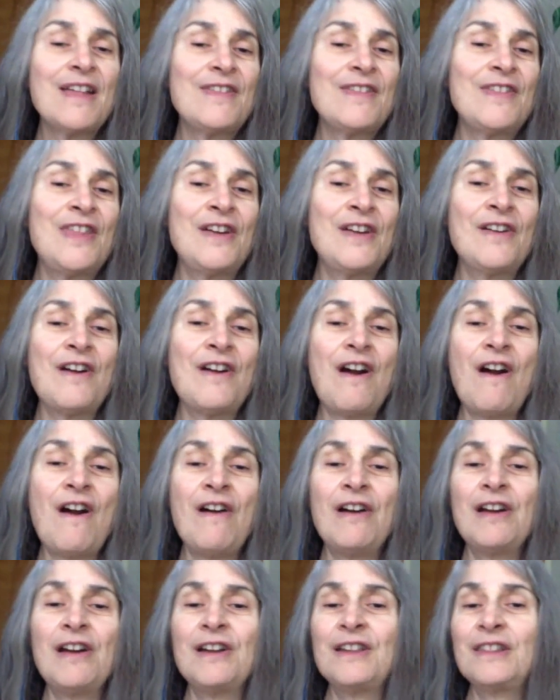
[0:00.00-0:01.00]
There
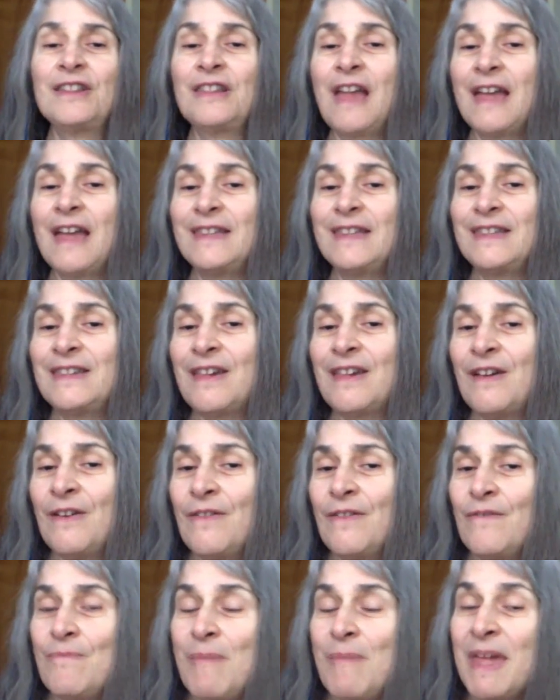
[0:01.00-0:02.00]
are lots
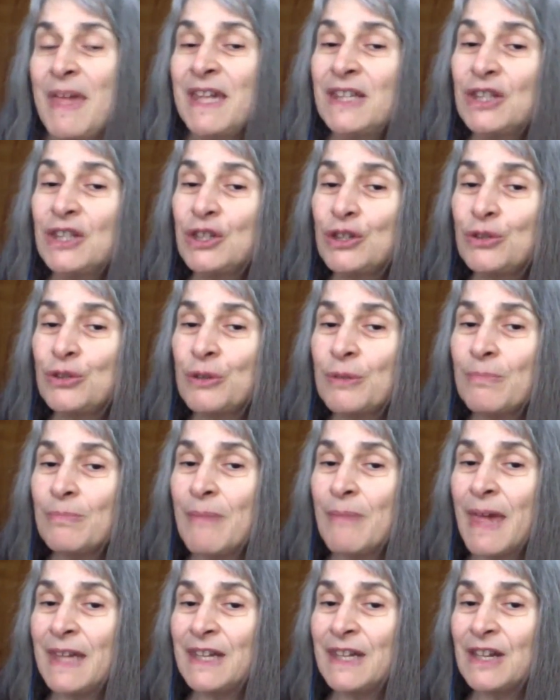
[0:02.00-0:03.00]
of mainstream
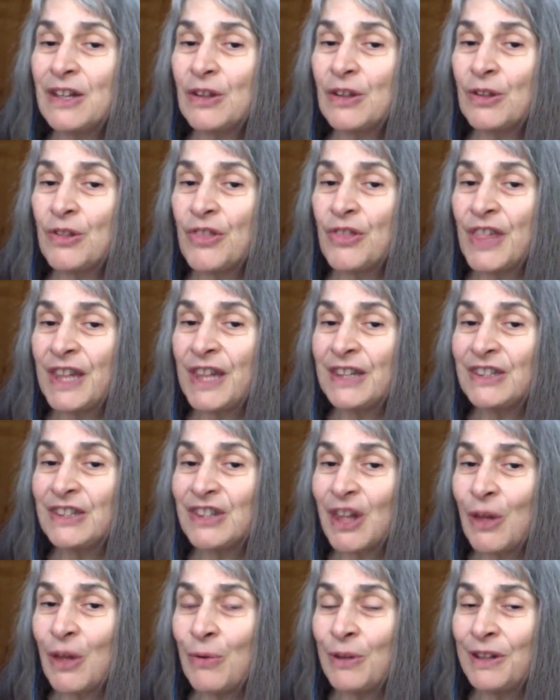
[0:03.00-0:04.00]
medical things
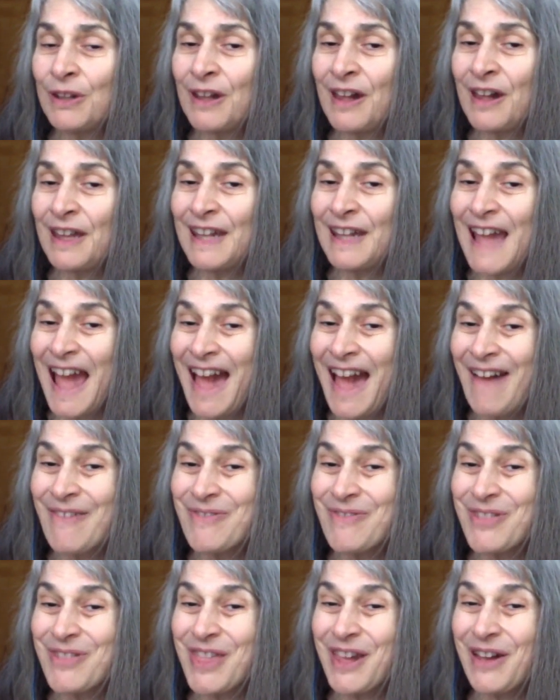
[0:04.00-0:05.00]
going on
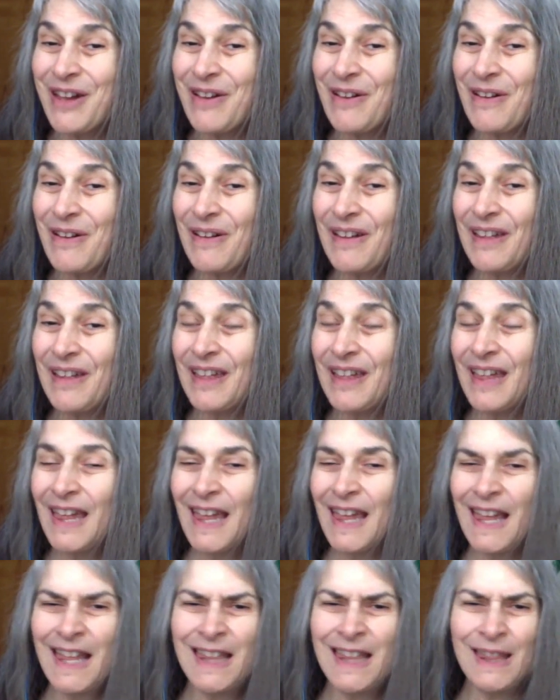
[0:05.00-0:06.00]
out there.
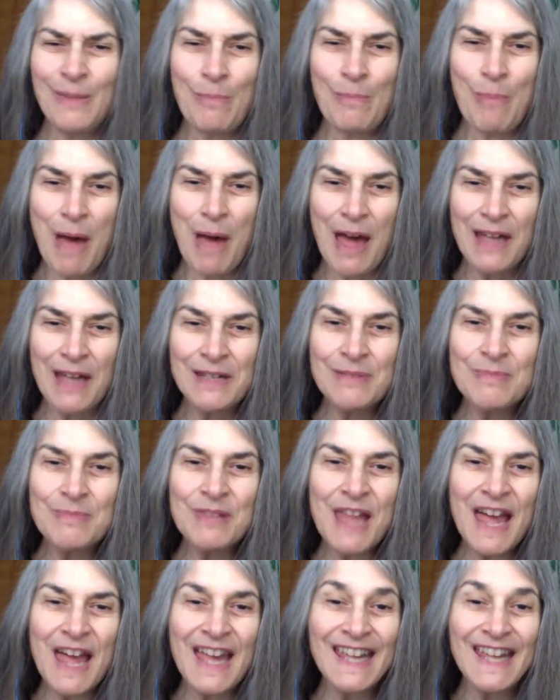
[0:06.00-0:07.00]
And the bottom
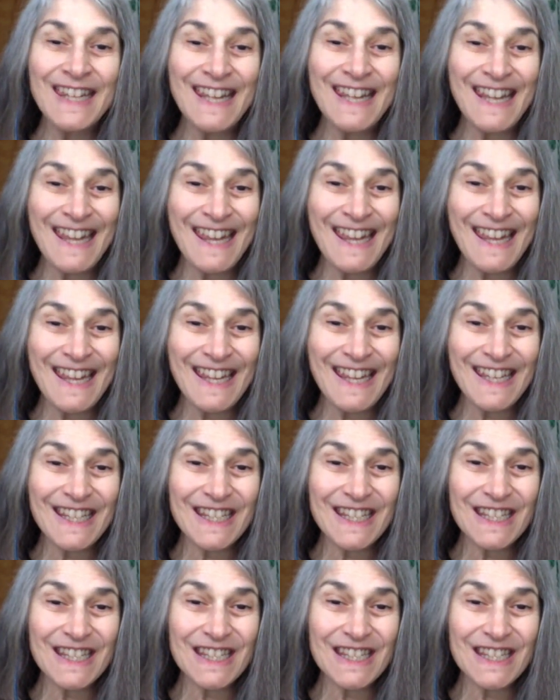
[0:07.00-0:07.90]
line is,